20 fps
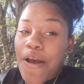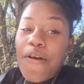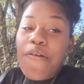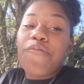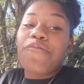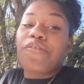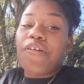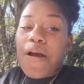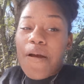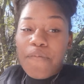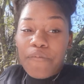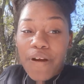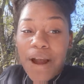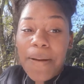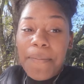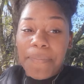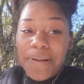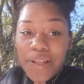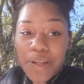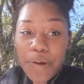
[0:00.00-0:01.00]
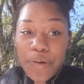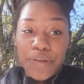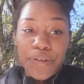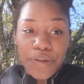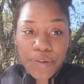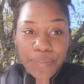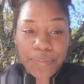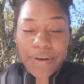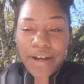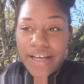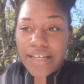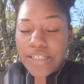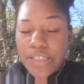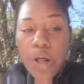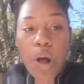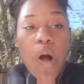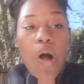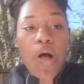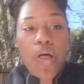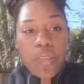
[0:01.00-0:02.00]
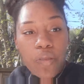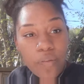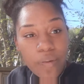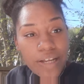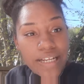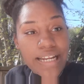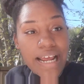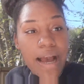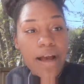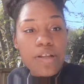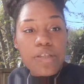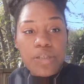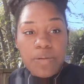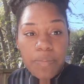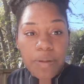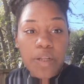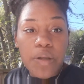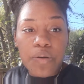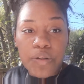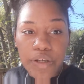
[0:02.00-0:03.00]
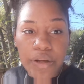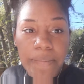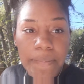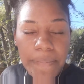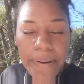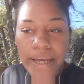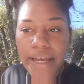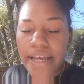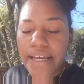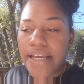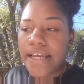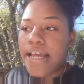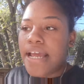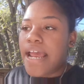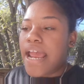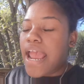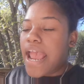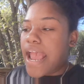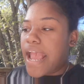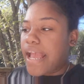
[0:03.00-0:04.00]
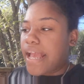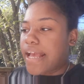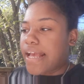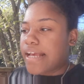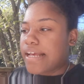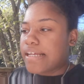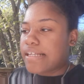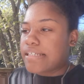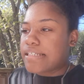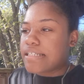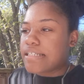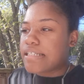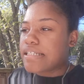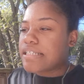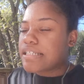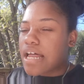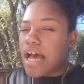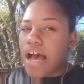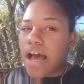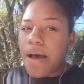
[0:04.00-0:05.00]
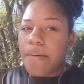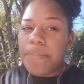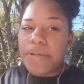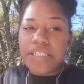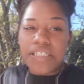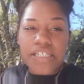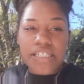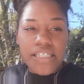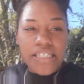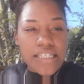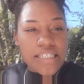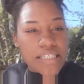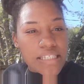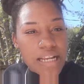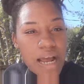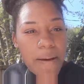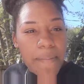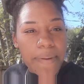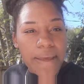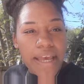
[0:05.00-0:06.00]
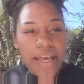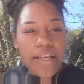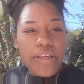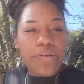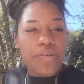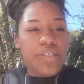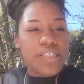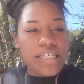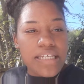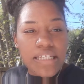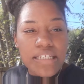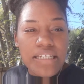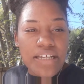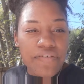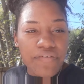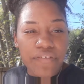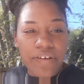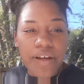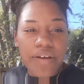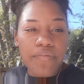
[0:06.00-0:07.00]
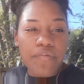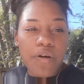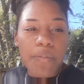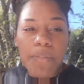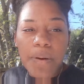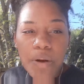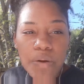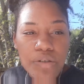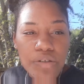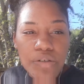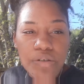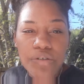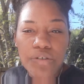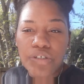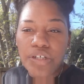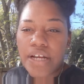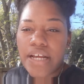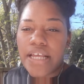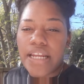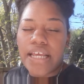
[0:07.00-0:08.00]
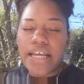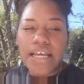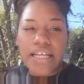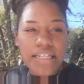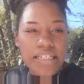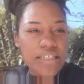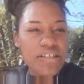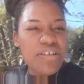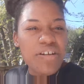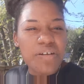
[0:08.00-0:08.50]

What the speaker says: from right below your breast all the way down to below your butt. And some, it's just the stomach. You'll see different rebozo training and,